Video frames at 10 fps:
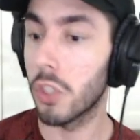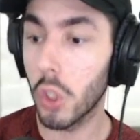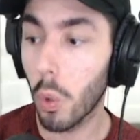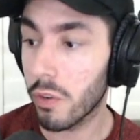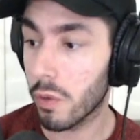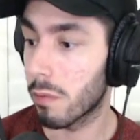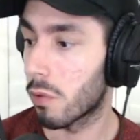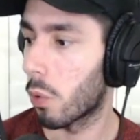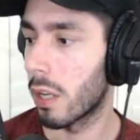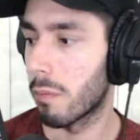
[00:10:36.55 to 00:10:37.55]

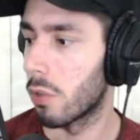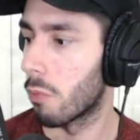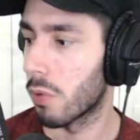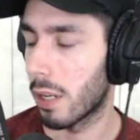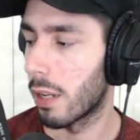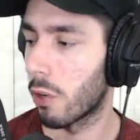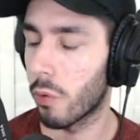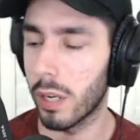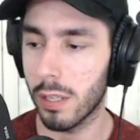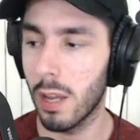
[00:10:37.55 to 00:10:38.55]
222%
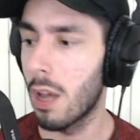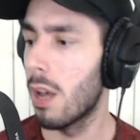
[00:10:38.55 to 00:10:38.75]
increase.